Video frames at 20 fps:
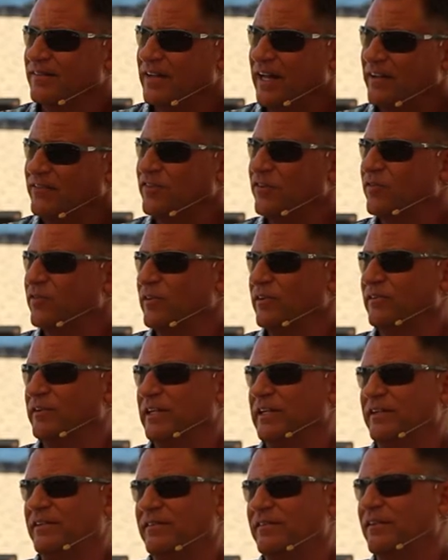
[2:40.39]
That's a
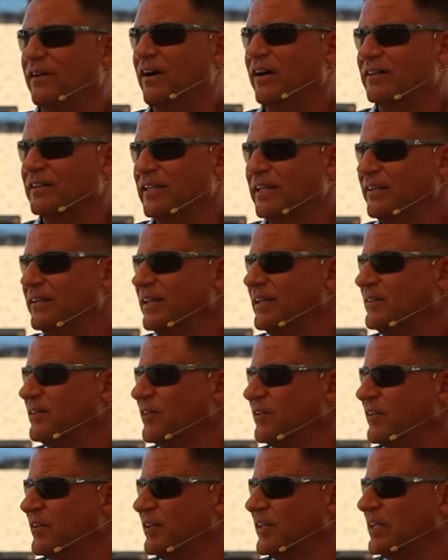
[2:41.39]
really godly thing,
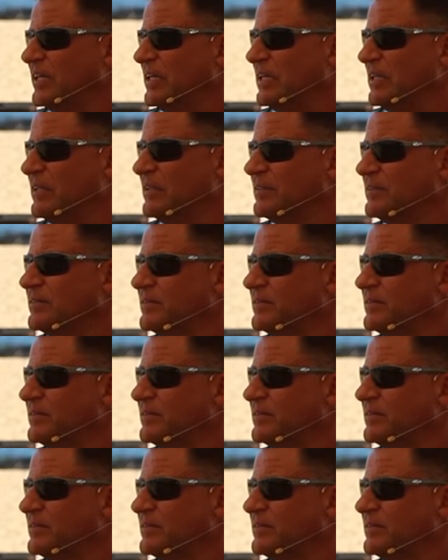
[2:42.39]
don't you think?